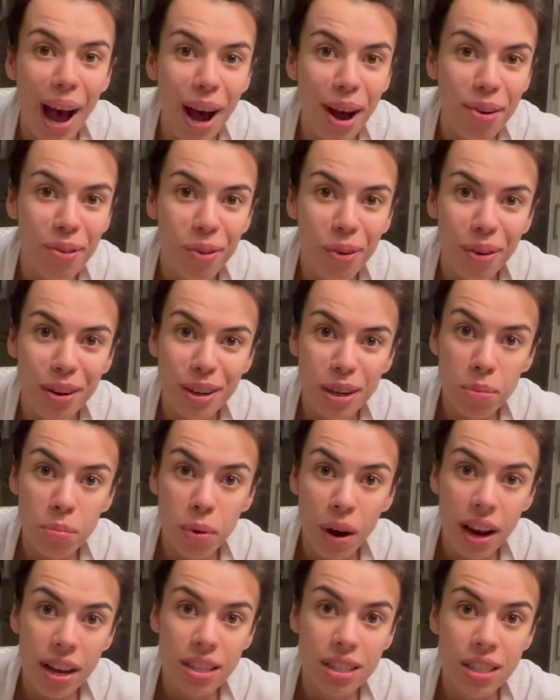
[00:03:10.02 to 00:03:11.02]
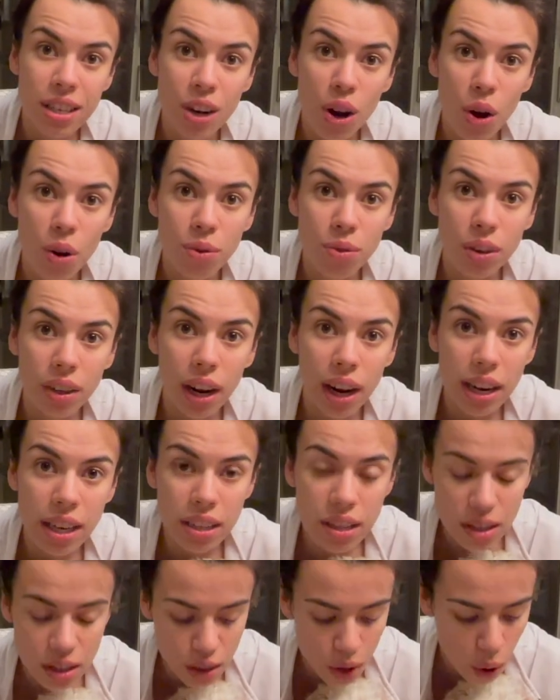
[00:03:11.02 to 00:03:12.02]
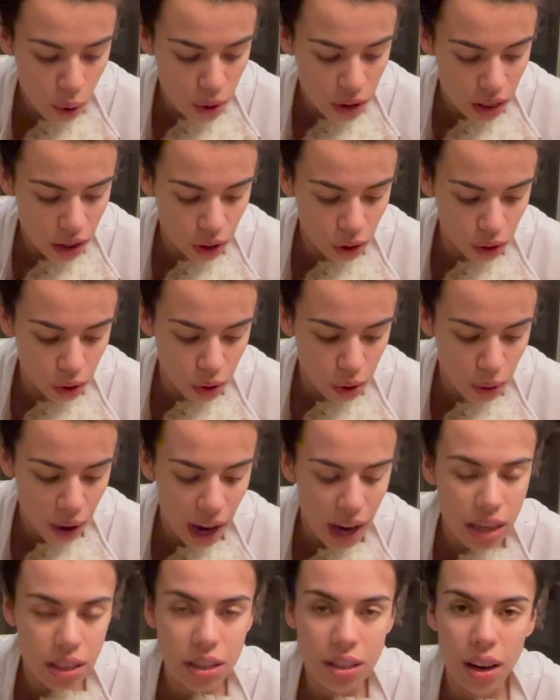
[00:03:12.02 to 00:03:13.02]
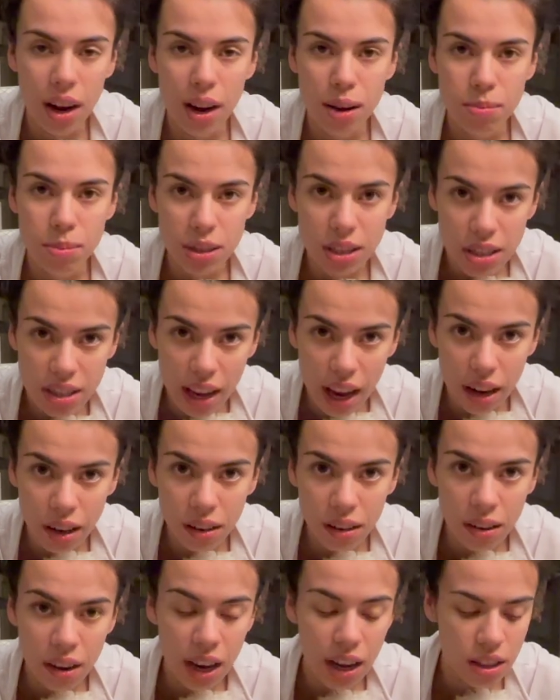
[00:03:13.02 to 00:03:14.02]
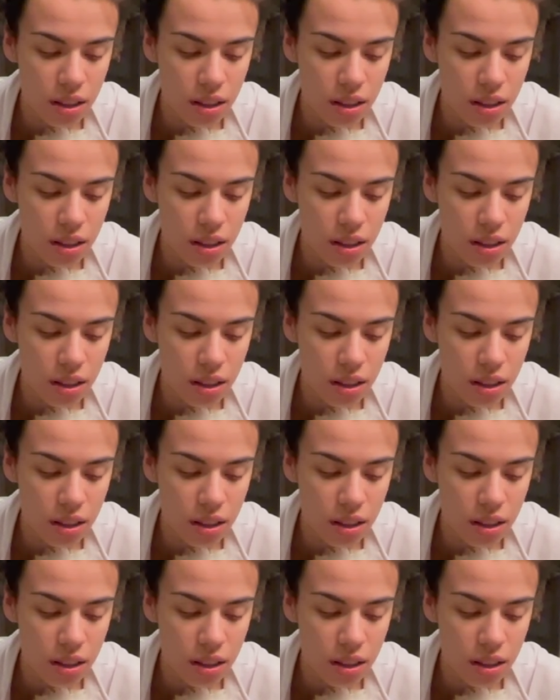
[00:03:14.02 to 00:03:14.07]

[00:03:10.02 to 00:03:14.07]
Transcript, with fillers: I'm going to press it overnight so the glue has time to settle